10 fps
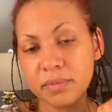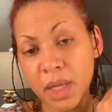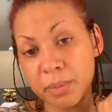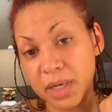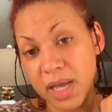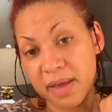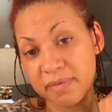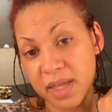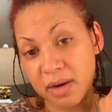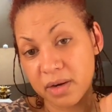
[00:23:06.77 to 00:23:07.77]
going to have
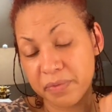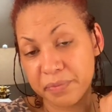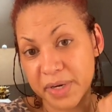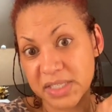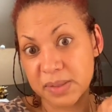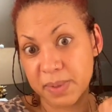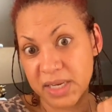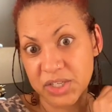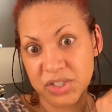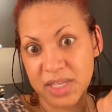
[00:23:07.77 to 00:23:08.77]
that on a fresh
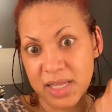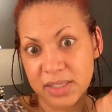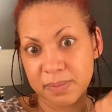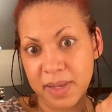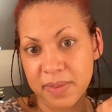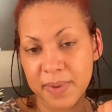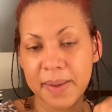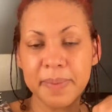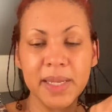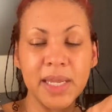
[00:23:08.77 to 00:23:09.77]
spinach salad, by the way.
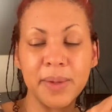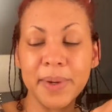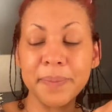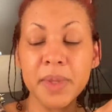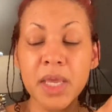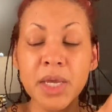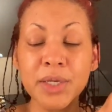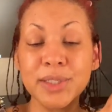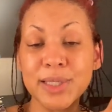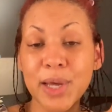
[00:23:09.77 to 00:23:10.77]
But anyway,
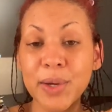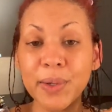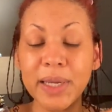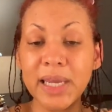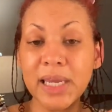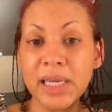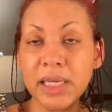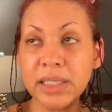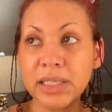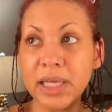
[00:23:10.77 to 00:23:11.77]
so I'll
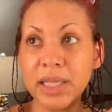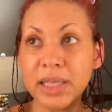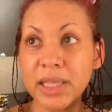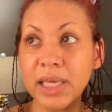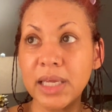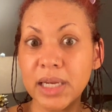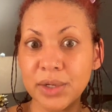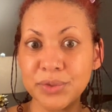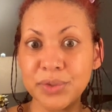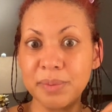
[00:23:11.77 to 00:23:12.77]
eat and then
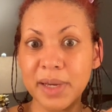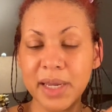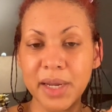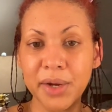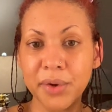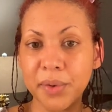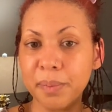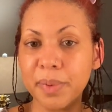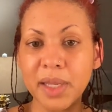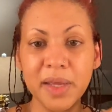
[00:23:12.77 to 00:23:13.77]
I'll do my hair.
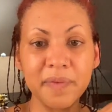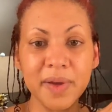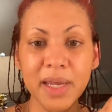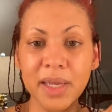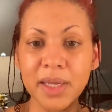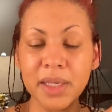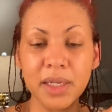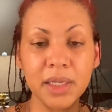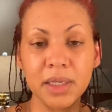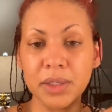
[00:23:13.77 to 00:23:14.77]
But if I had,
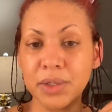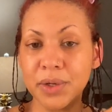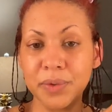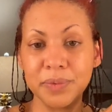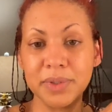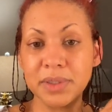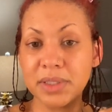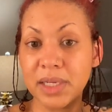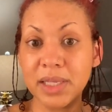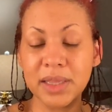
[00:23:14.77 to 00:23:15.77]

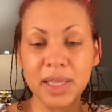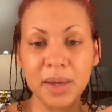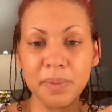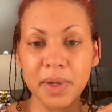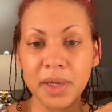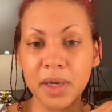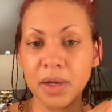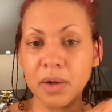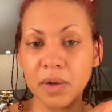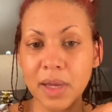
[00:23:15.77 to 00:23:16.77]
done it that way,
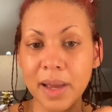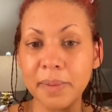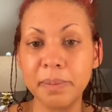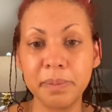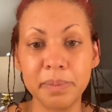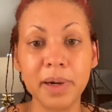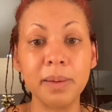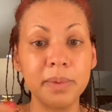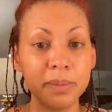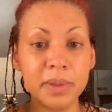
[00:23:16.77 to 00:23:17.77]
y'all, I
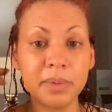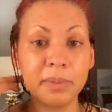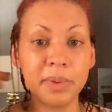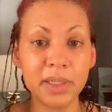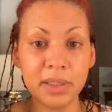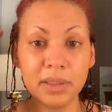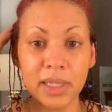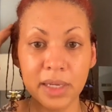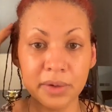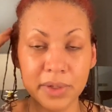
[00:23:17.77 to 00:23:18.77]
probably would be
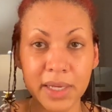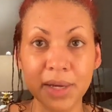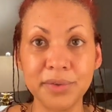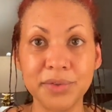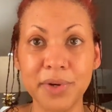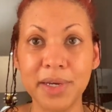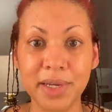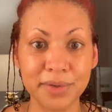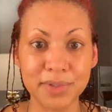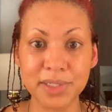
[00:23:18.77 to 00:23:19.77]
laying on the couch right
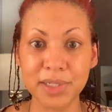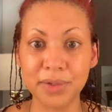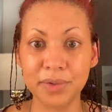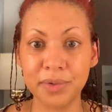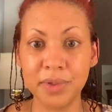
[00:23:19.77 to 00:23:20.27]
now still.